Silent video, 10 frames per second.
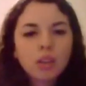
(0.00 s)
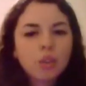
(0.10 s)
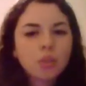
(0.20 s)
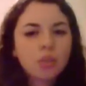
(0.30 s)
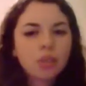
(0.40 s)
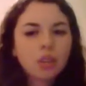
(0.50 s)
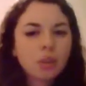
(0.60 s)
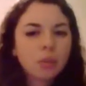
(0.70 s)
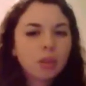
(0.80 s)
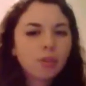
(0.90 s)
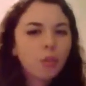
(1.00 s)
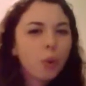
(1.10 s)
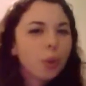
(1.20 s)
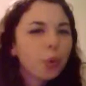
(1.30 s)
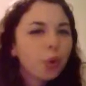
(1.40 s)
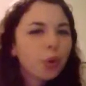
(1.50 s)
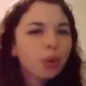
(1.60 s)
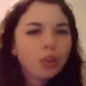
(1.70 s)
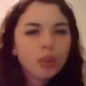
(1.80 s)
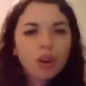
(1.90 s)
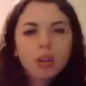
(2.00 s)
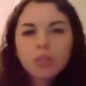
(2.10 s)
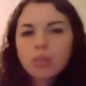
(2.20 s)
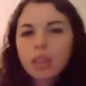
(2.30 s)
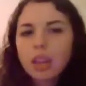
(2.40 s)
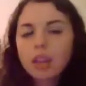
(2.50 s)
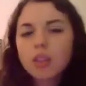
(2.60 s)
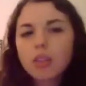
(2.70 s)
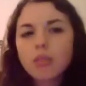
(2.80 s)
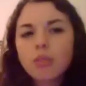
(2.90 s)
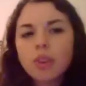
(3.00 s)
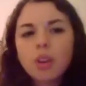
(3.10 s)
Is it going to be formal or consultative?